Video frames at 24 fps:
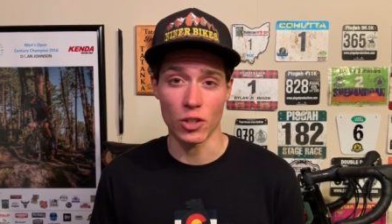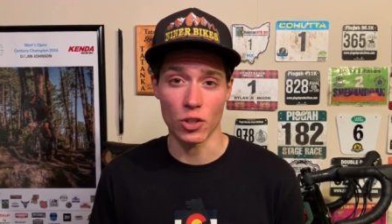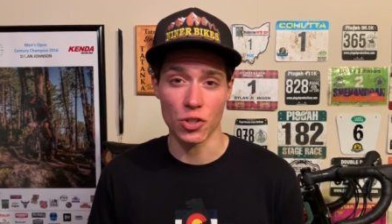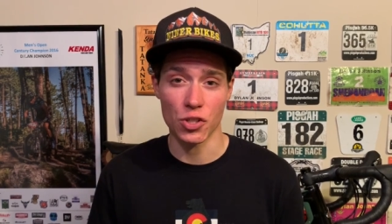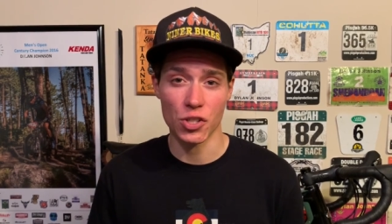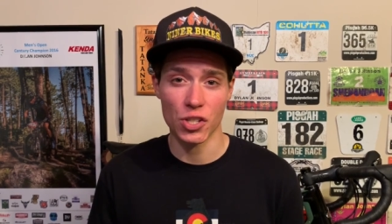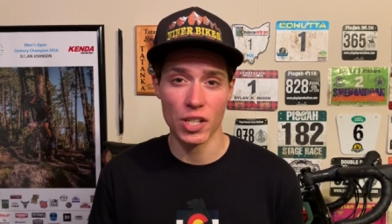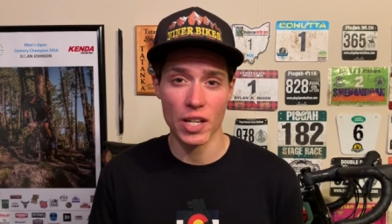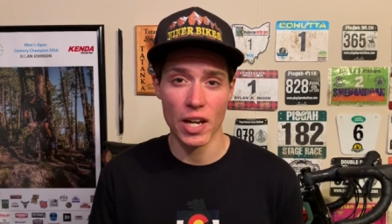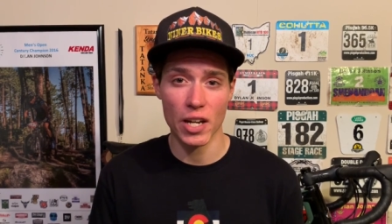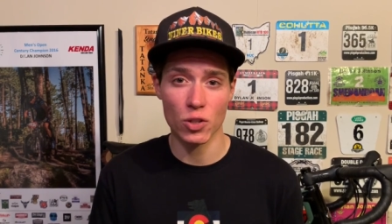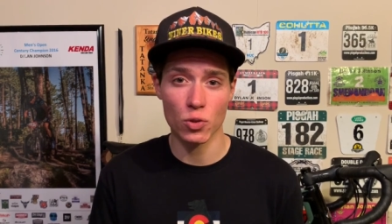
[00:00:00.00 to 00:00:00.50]
your
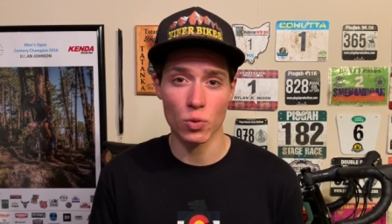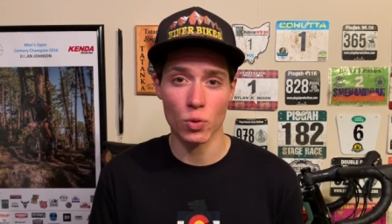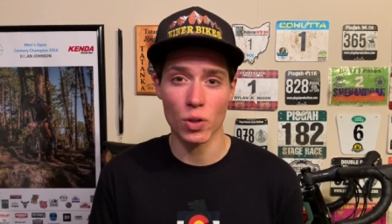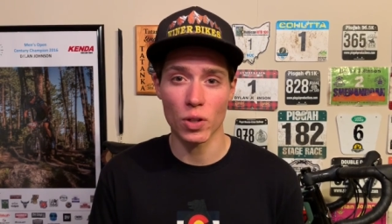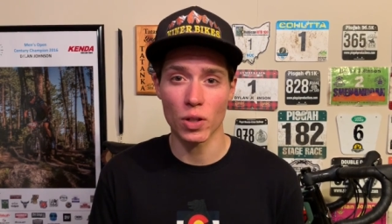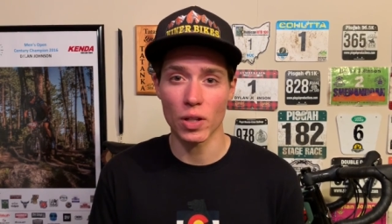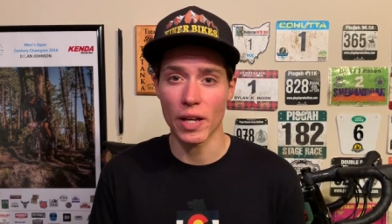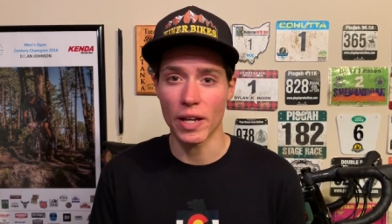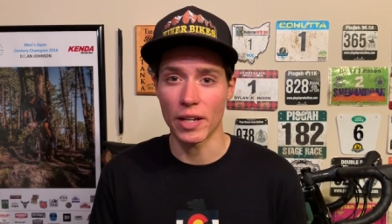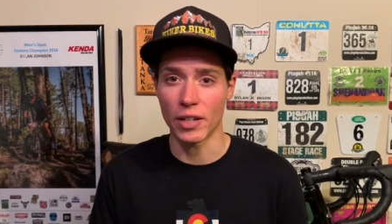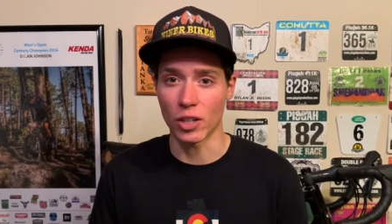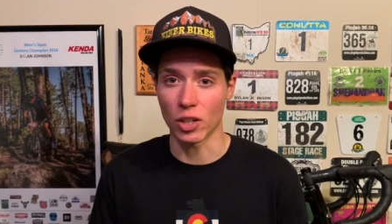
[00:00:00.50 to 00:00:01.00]

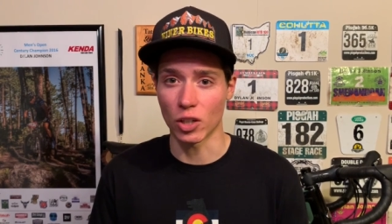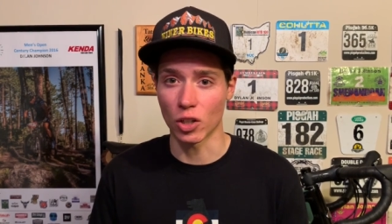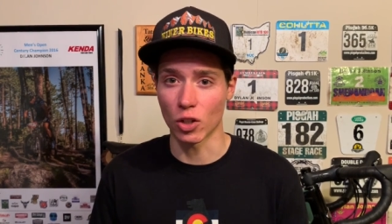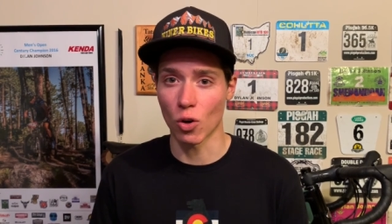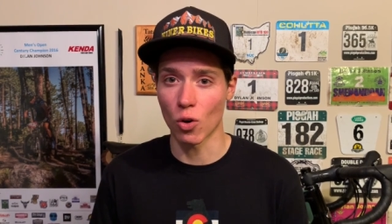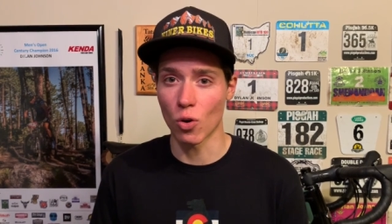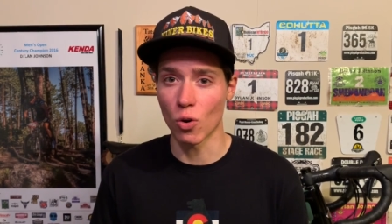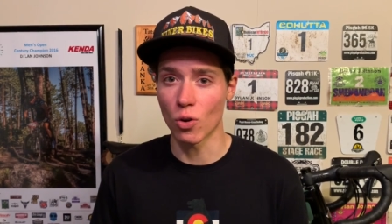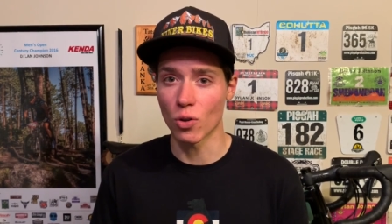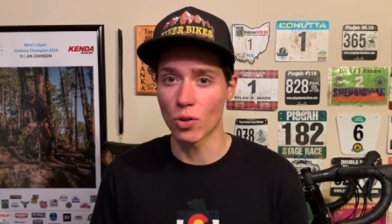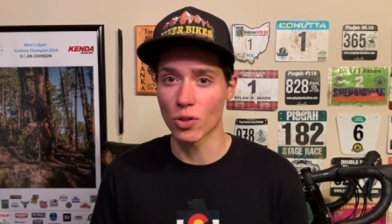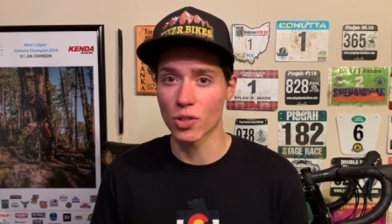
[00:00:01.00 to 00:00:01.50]
schedule and your
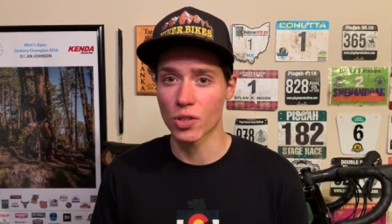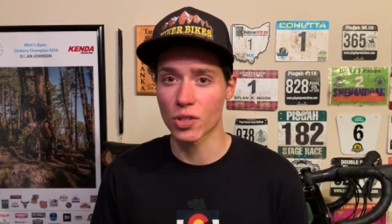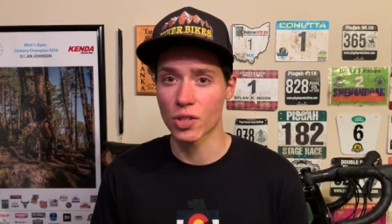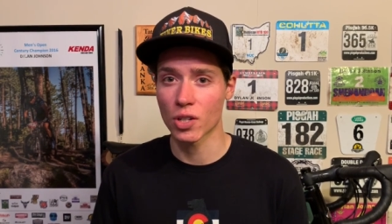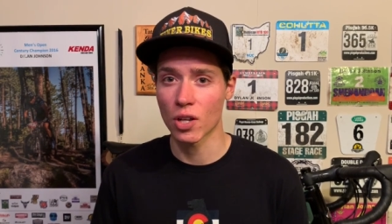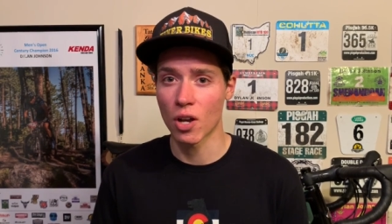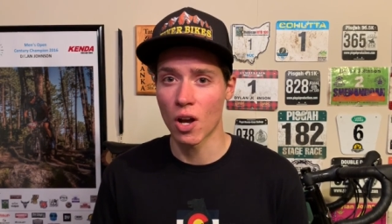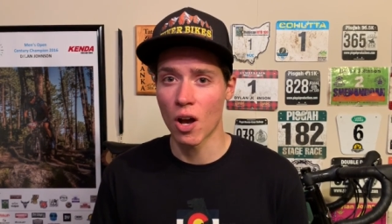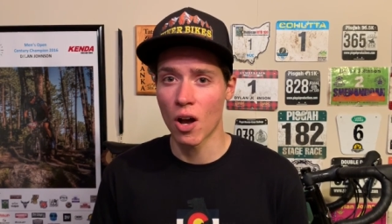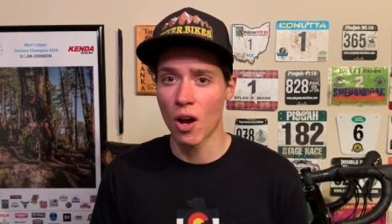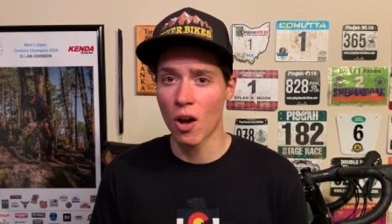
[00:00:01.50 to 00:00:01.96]
goals.